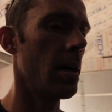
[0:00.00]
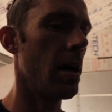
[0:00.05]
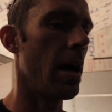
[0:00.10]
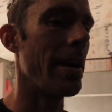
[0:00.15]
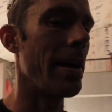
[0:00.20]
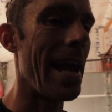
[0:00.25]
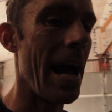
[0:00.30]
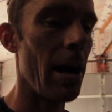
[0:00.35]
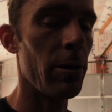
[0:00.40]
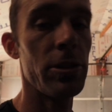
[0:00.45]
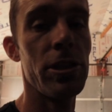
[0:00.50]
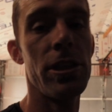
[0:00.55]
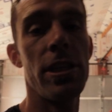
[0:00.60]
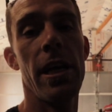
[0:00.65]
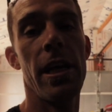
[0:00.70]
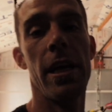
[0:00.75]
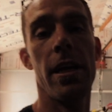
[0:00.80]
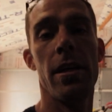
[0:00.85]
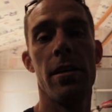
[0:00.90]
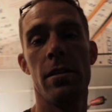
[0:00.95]
announced
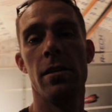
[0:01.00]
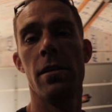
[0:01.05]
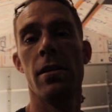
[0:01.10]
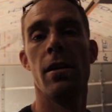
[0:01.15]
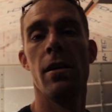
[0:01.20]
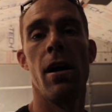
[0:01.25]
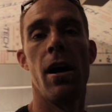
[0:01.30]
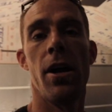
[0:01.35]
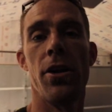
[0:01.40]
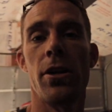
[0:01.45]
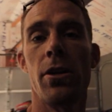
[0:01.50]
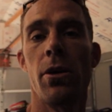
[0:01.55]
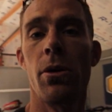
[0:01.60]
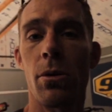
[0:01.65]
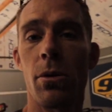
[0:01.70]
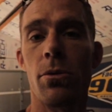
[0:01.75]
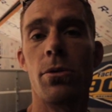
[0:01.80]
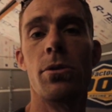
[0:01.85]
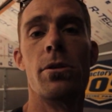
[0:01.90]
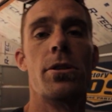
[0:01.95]
it on the
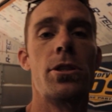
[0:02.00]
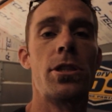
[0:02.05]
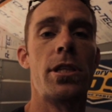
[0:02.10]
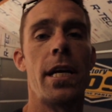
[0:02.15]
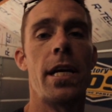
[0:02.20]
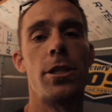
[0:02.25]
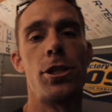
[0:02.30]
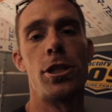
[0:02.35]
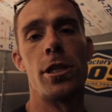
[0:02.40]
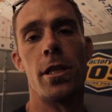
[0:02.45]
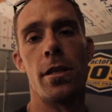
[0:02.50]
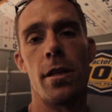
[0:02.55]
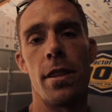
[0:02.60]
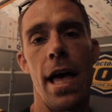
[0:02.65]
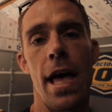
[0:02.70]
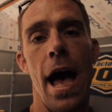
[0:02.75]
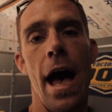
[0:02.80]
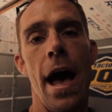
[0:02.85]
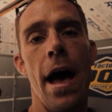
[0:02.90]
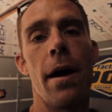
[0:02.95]
local news station
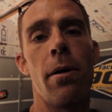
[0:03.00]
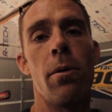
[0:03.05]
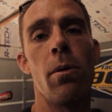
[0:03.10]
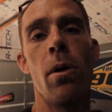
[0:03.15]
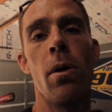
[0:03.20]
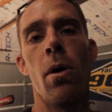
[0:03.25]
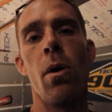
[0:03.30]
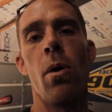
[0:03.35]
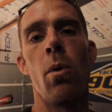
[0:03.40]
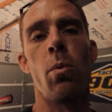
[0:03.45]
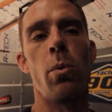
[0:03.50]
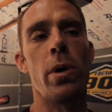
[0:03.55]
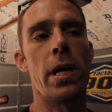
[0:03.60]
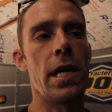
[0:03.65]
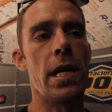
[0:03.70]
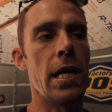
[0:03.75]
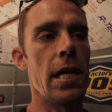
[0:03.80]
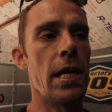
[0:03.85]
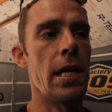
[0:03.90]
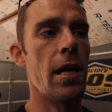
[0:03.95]
that
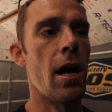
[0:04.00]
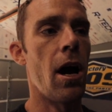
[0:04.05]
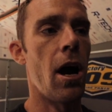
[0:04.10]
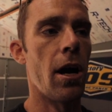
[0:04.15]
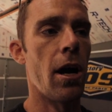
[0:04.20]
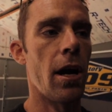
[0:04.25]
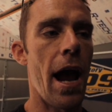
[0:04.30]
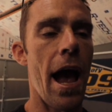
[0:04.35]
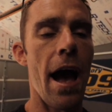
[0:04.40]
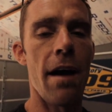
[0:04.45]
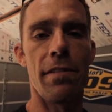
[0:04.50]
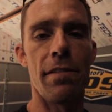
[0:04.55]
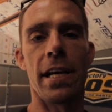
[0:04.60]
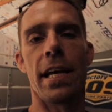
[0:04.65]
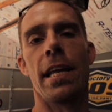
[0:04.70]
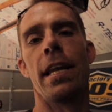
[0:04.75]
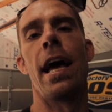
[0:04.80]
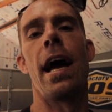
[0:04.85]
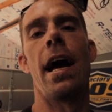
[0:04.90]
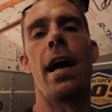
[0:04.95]
we are
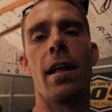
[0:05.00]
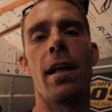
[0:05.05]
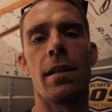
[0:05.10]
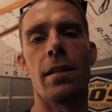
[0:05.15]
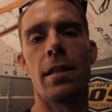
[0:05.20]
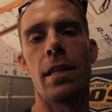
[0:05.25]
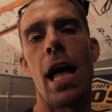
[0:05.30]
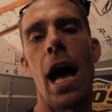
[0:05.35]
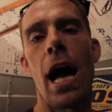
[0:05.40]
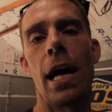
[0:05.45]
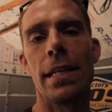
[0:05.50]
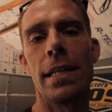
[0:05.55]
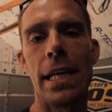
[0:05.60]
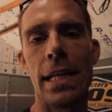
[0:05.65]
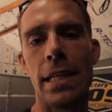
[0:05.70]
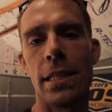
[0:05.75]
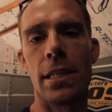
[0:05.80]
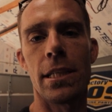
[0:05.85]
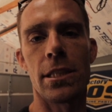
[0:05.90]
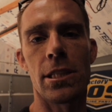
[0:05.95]
having an La
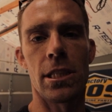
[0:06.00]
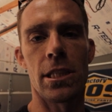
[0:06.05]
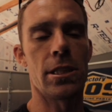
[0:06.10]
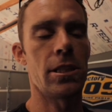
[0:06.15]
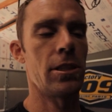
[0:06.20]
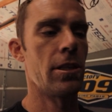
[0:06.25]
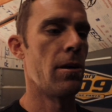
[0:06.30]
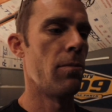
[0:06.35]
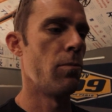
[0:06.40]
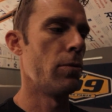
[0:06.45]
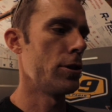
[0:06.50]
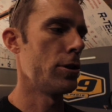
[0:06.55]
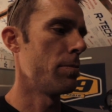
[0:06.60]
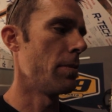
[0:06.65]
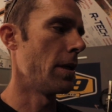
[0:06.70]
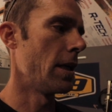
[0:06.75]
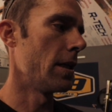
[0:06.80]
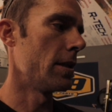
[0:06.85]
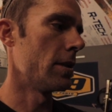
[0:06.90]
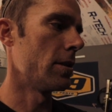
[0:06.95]
Nina system, which
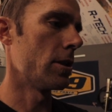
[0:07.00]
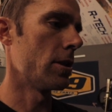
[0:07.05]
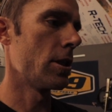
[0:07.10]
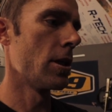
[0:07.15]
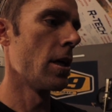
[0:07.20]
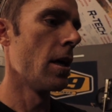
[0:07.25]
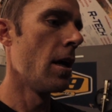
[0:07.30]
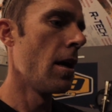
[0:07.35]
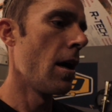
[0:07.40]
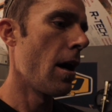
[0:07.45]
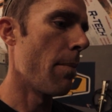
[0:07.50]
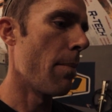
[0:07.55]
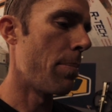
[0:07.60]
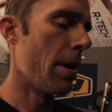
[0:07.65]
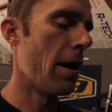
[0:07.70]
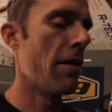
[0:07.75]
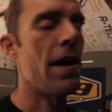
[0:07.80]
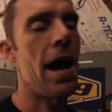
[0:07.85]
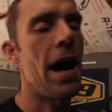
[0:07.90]
means above